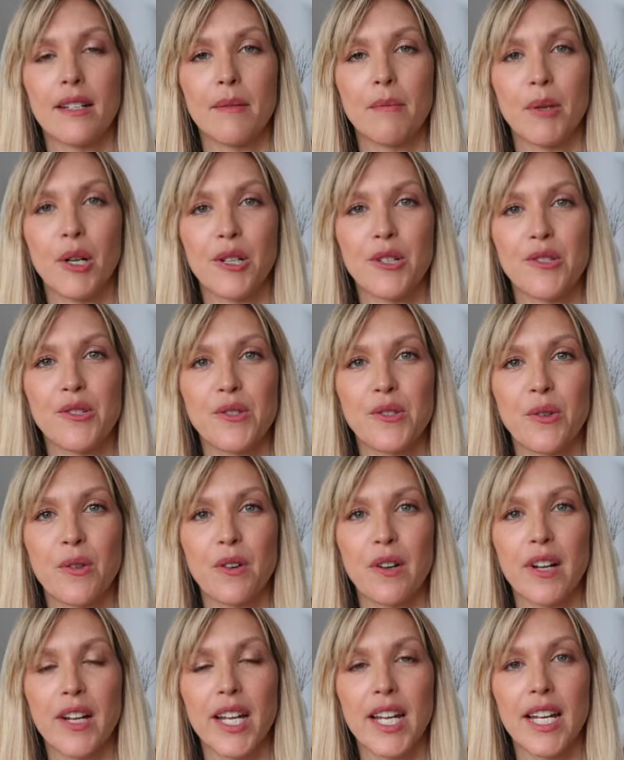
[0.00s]
a
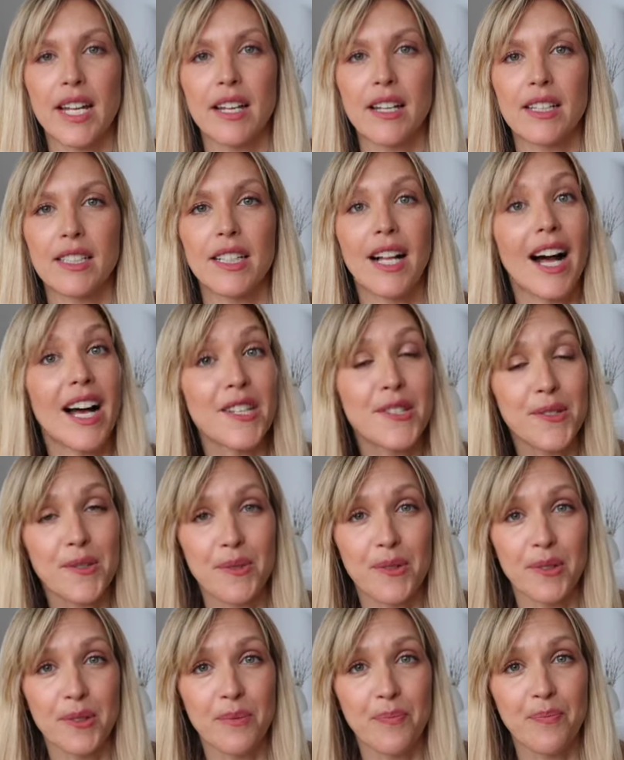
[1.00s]
Montessori
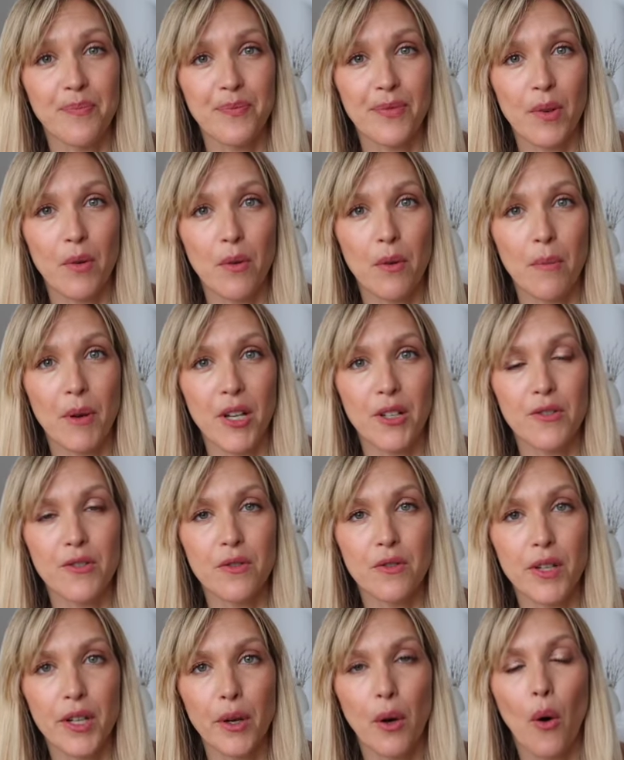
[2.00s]
classroom or
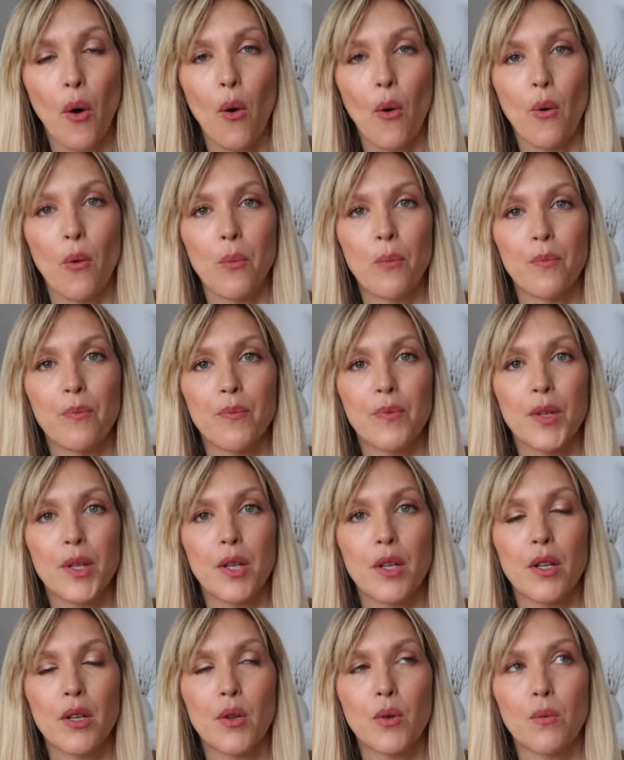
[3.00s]
Montessori home,
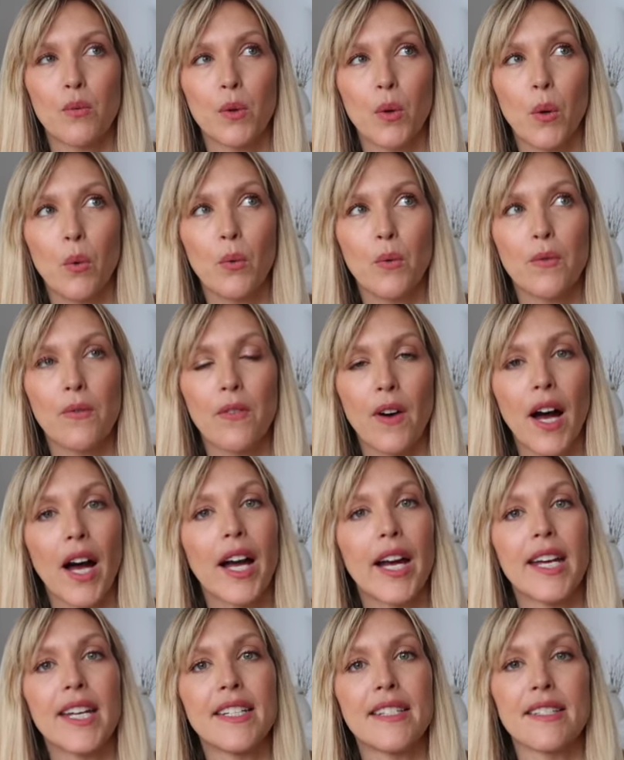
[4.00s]
you won't
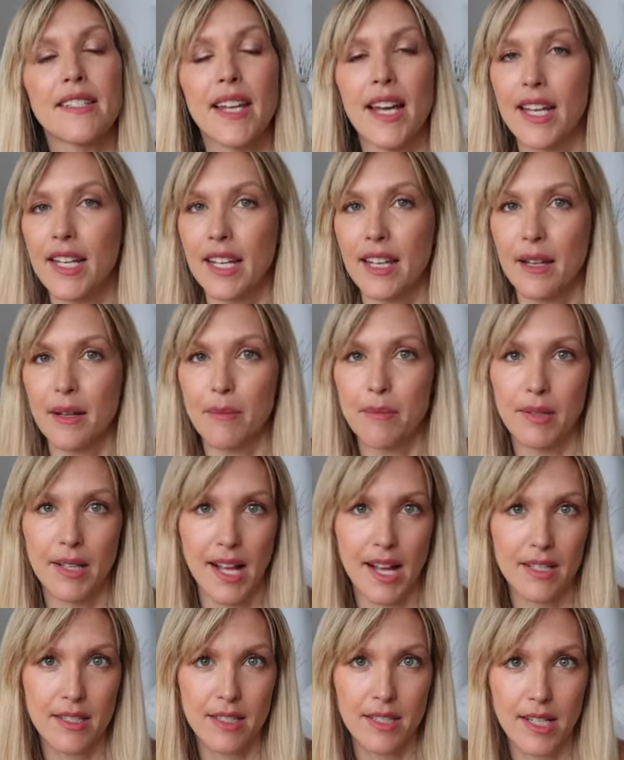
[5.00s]
find any
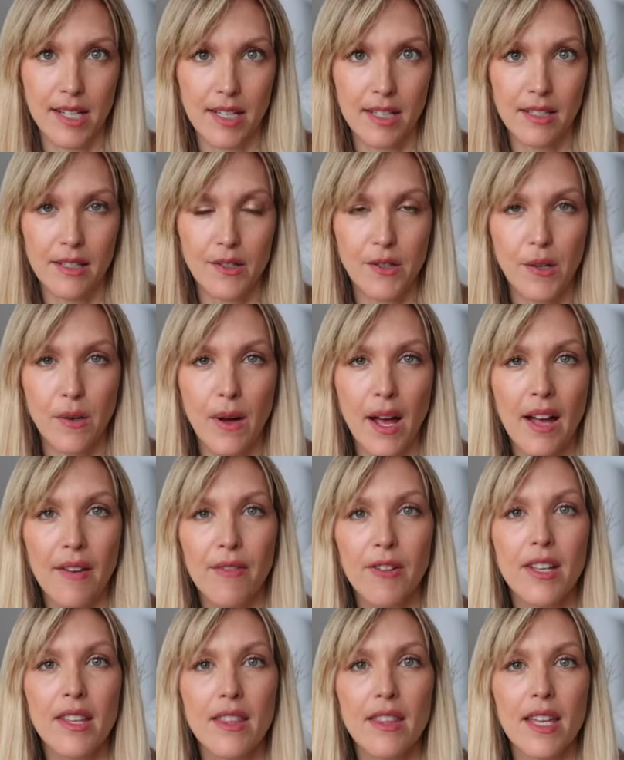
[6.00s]
plastic. So
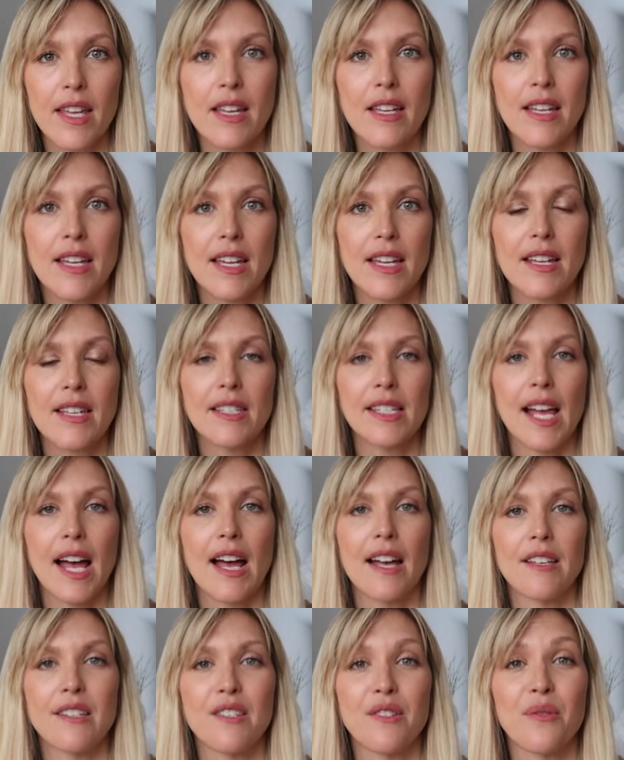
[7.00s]
everything is
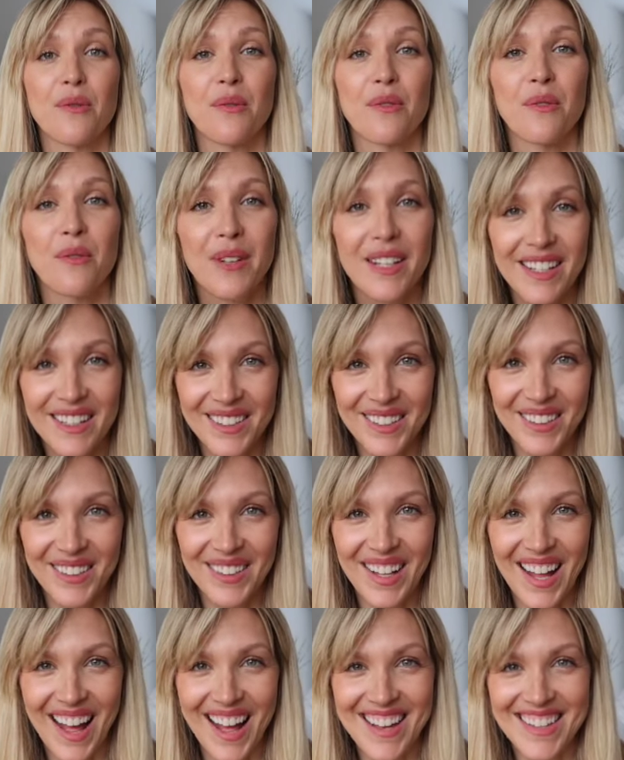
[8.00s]
as
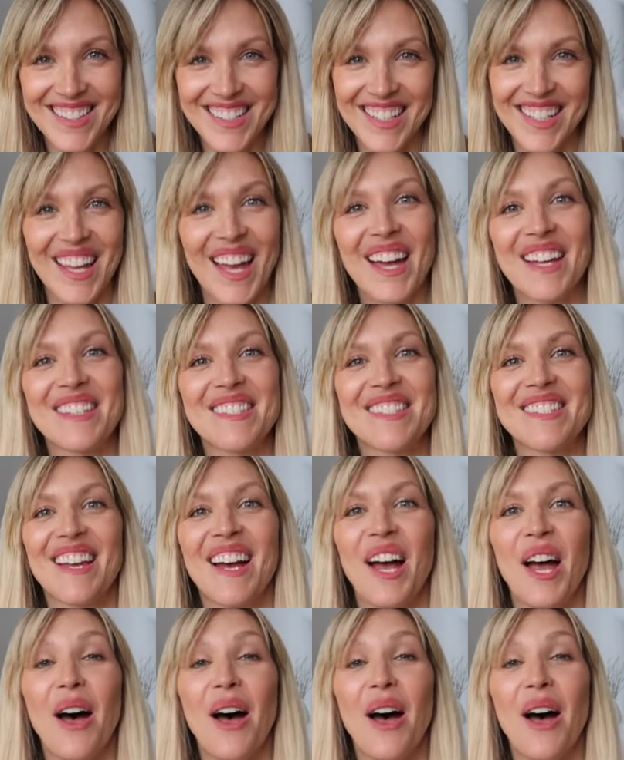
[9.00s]
real as it gets,